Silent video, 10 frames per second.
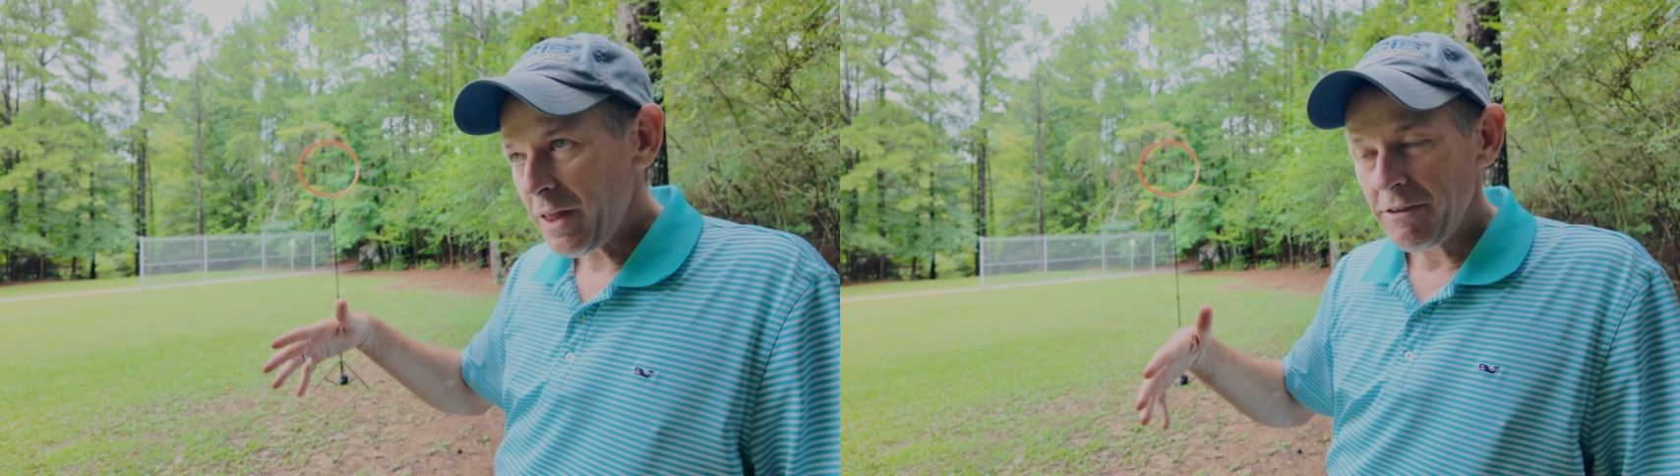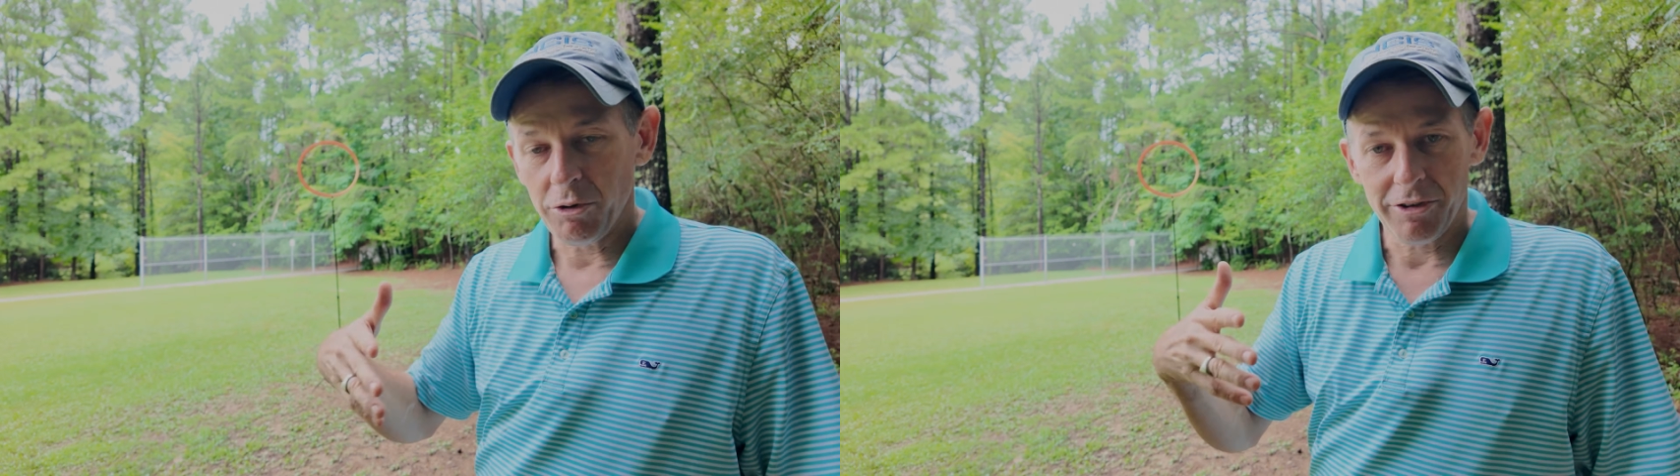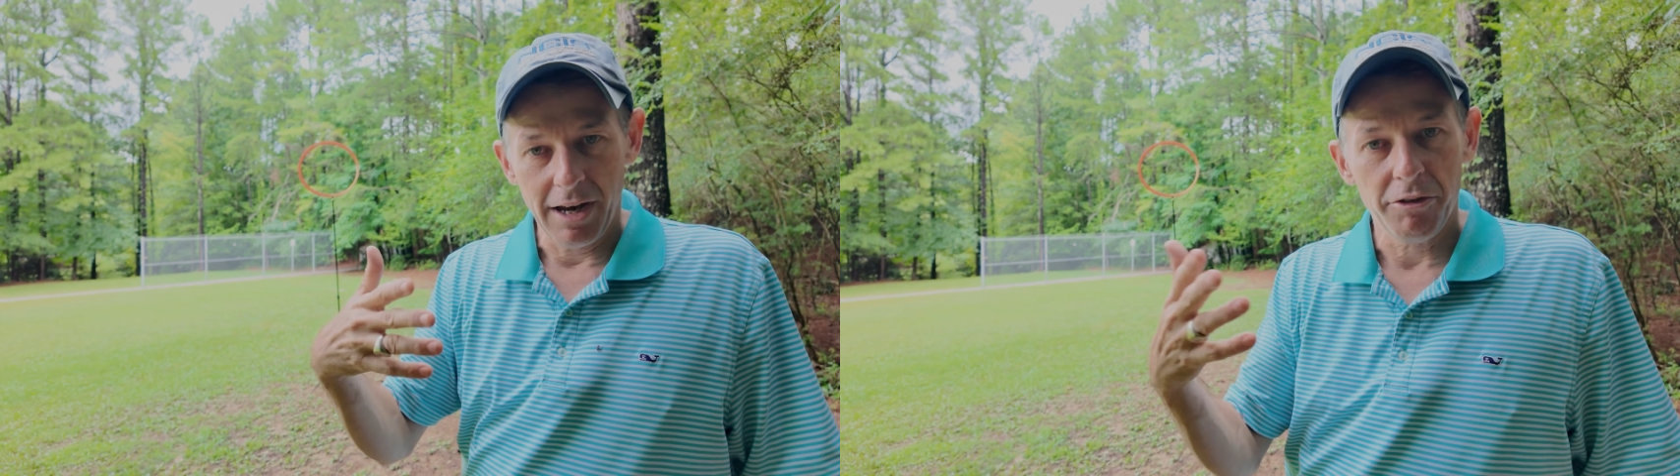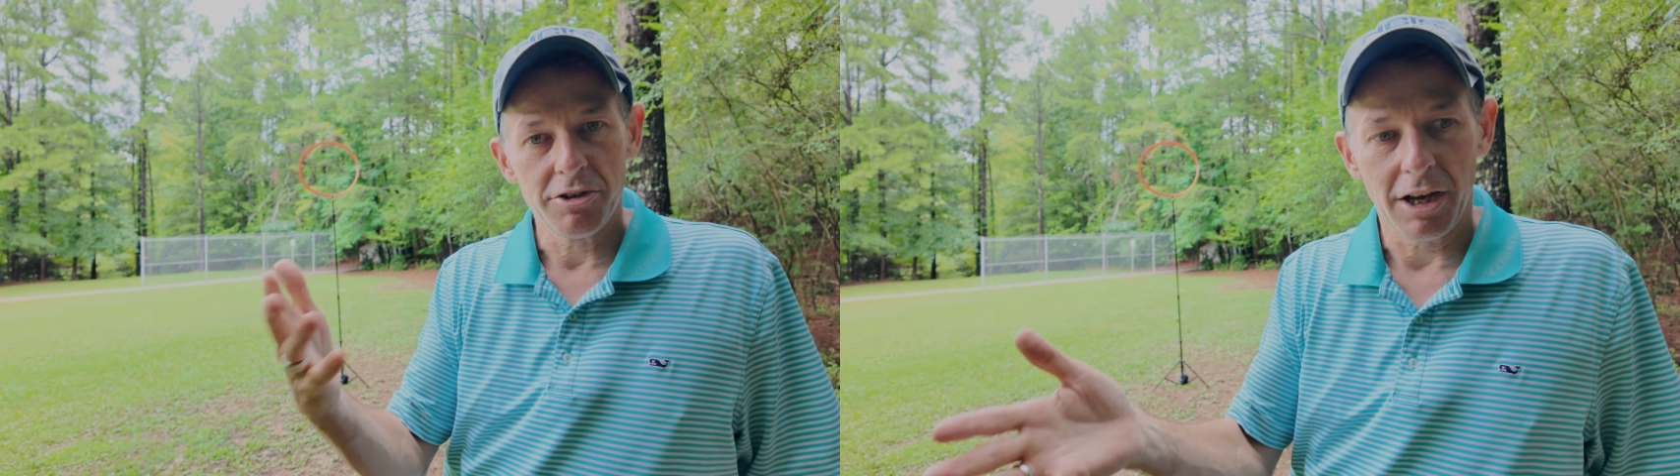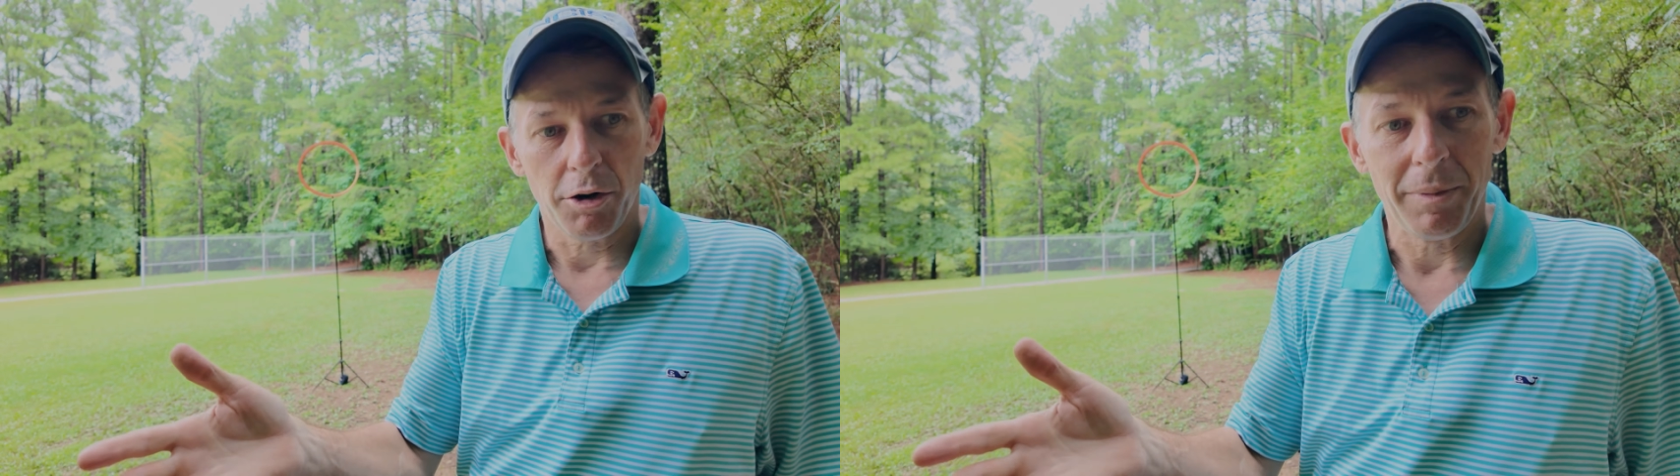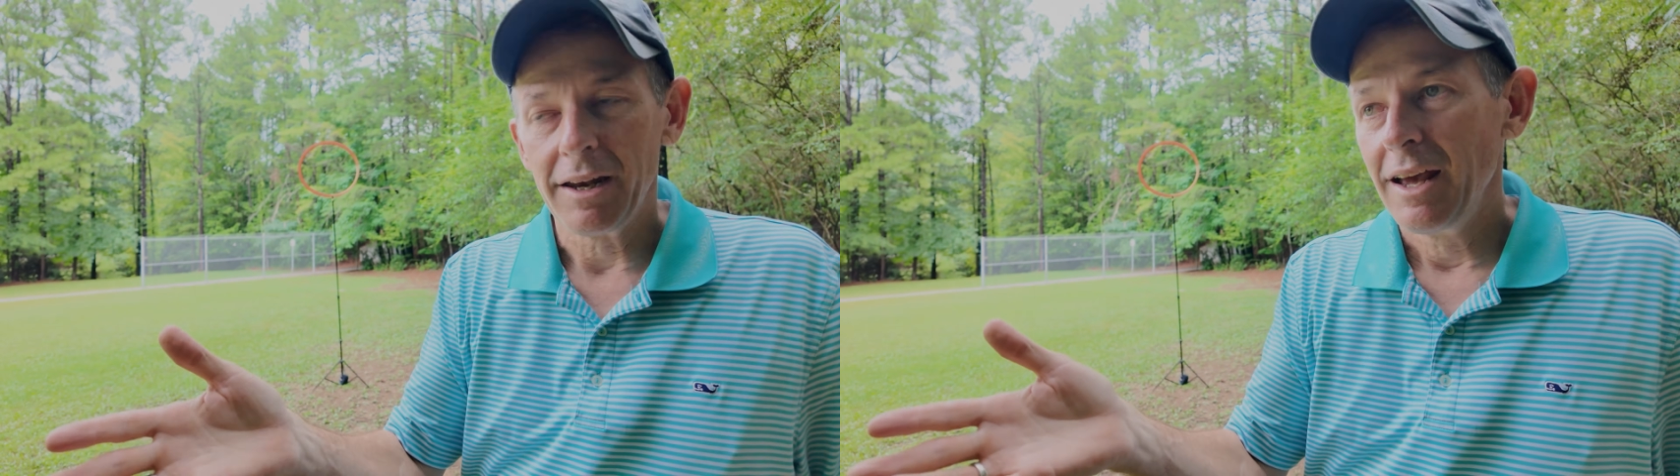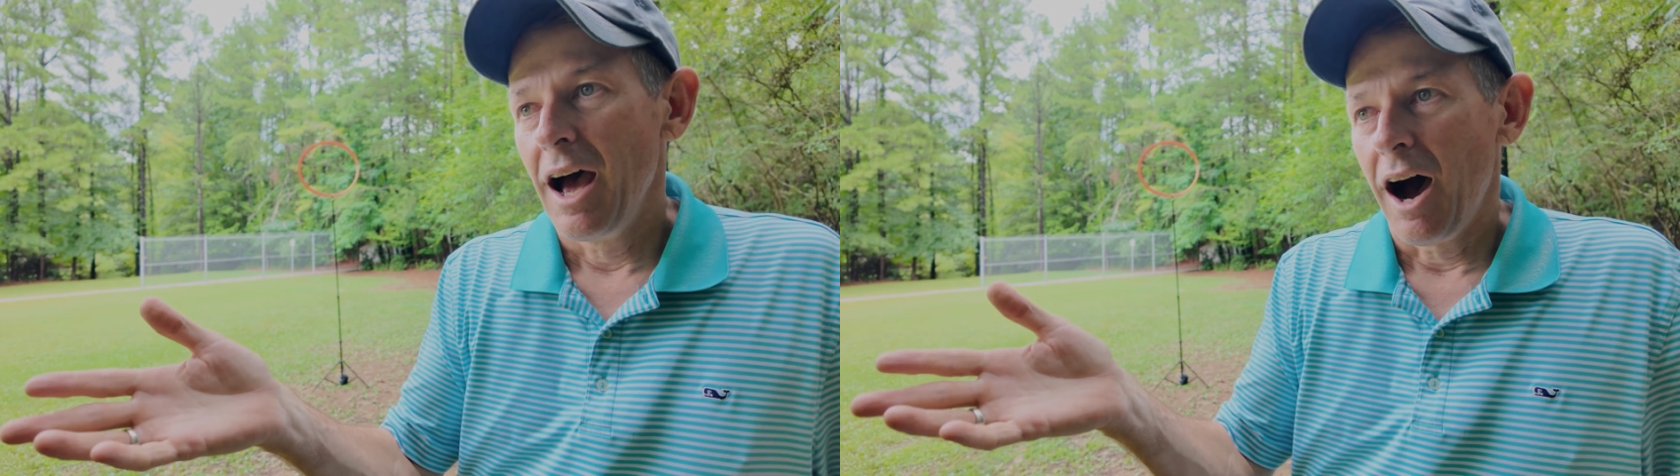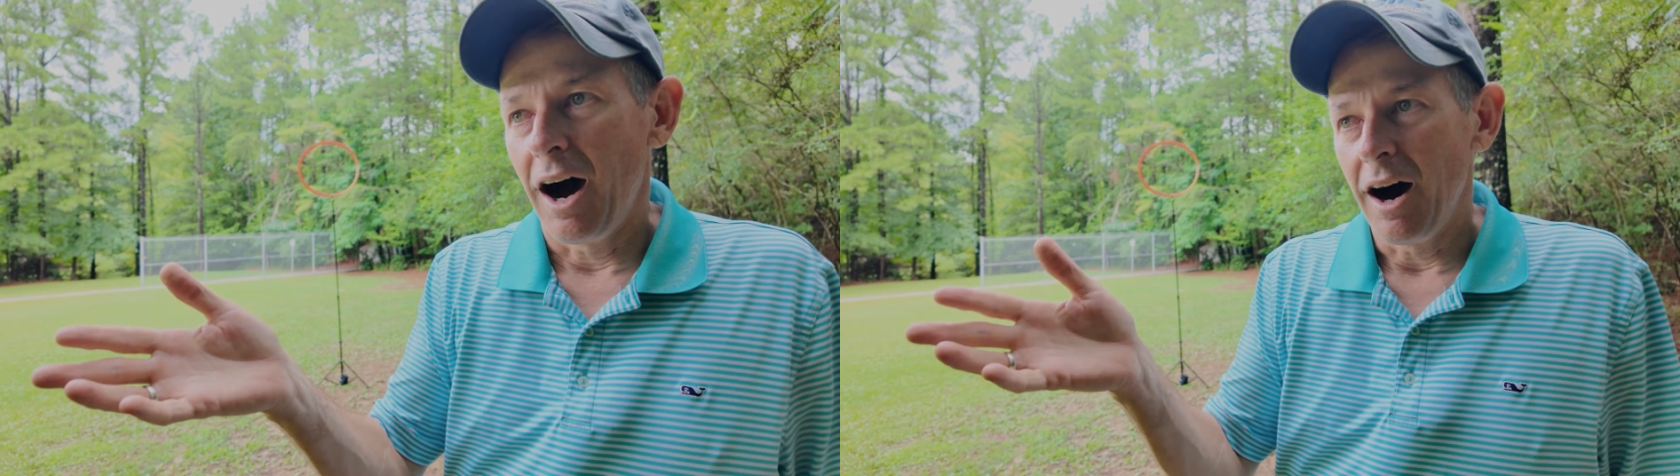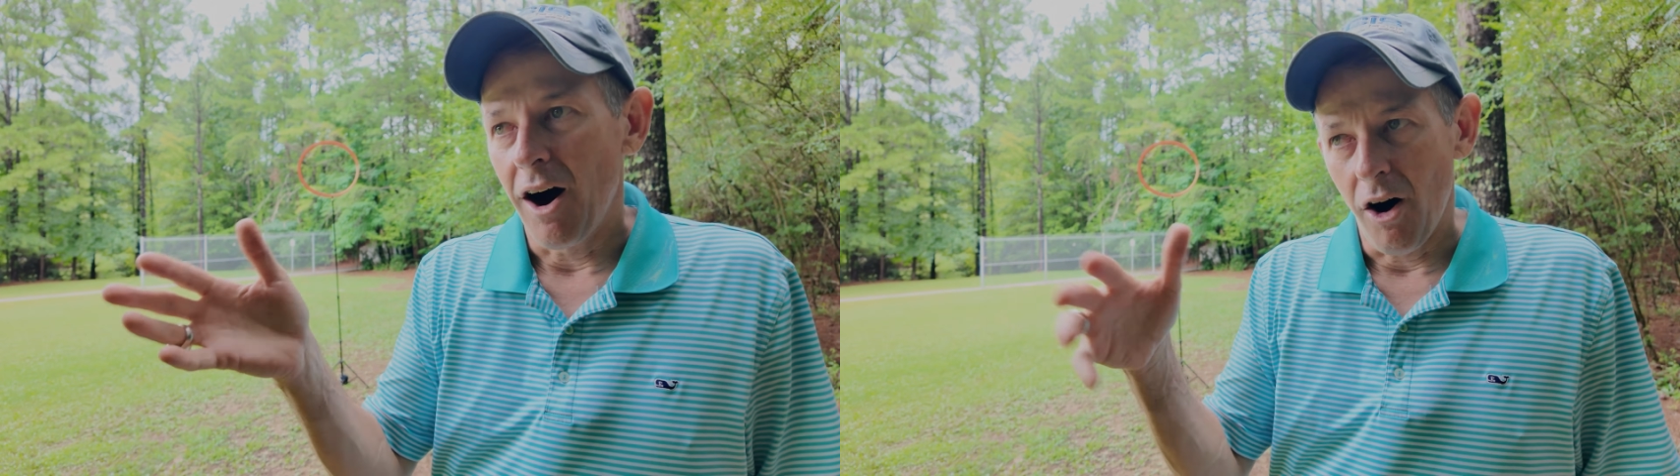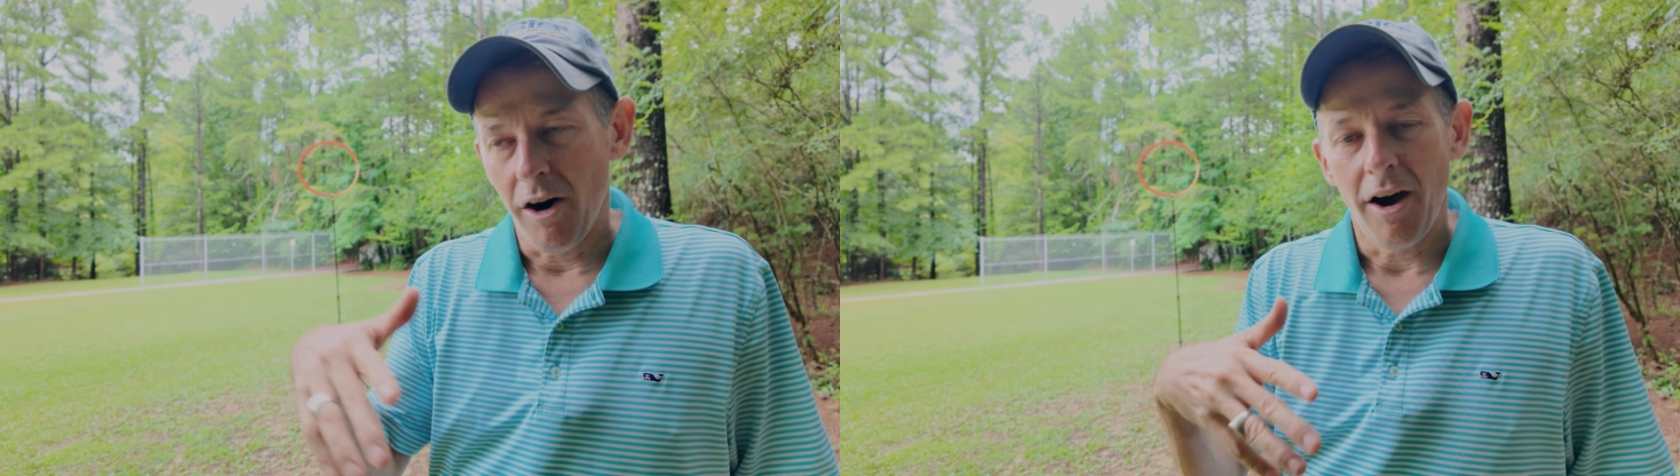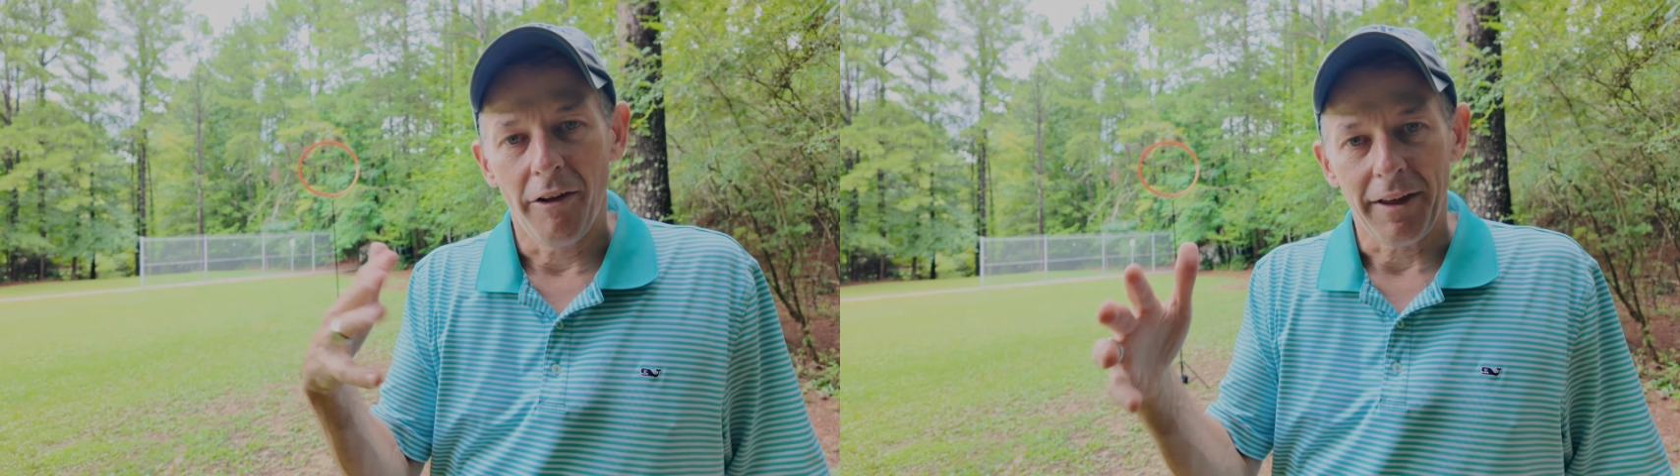There was another gentleman on